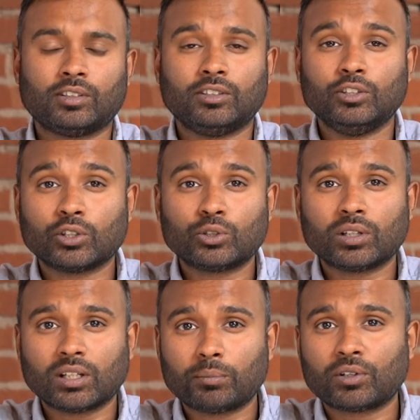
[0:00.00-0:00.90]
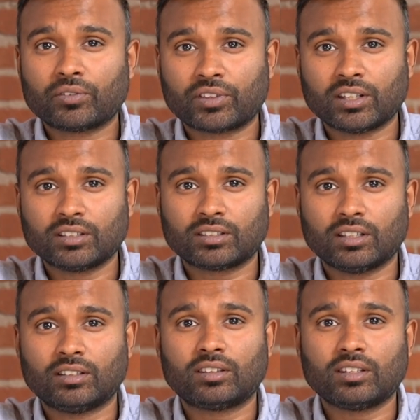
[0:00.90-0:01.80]
You can do a number of things
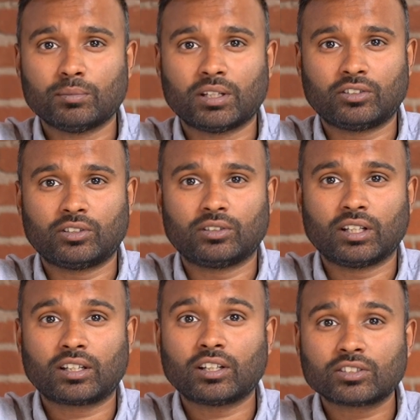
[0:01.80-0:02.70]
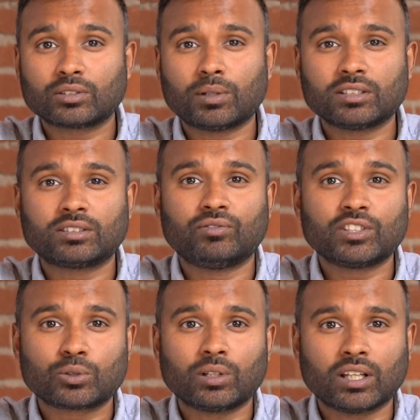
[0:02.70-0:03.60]
in the theme editor, like customize the
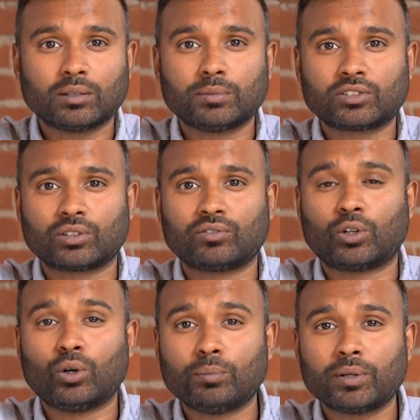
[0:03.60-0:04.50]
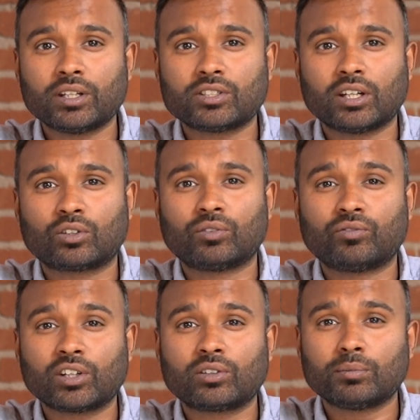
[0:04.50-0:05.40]
visual elements of your homepage and
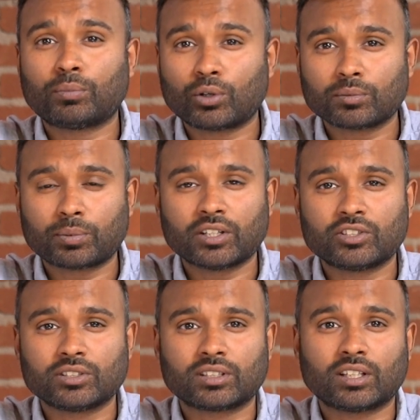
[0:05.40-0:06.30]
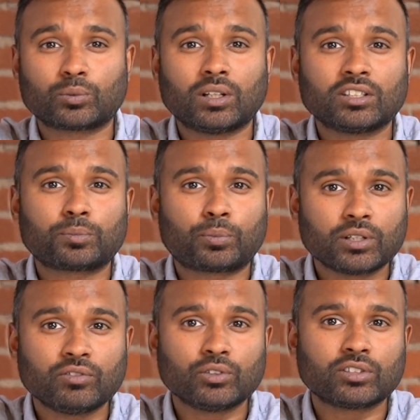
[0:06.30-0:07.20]
configure important pages, as well as
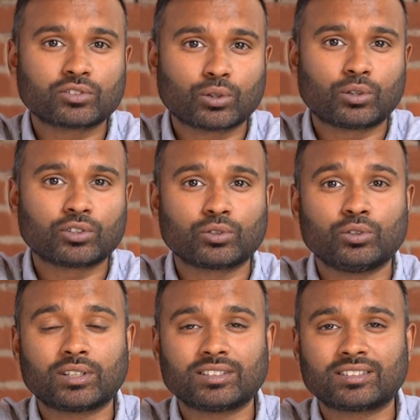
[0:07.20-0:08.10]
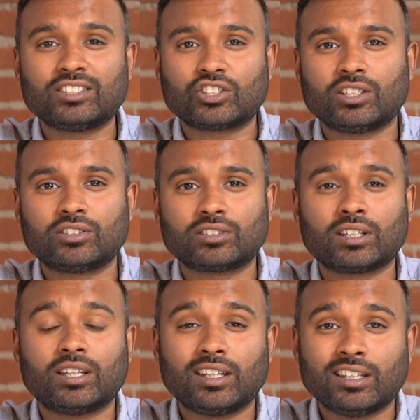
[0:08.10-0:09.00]
preview the store so you can see changes
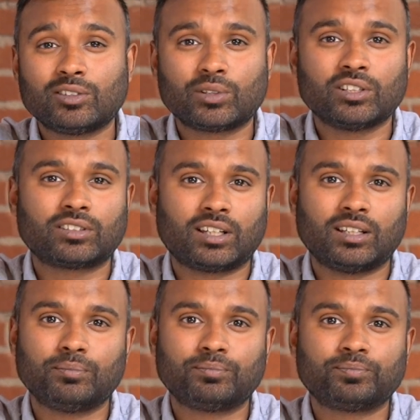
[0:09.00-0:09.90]
in real time.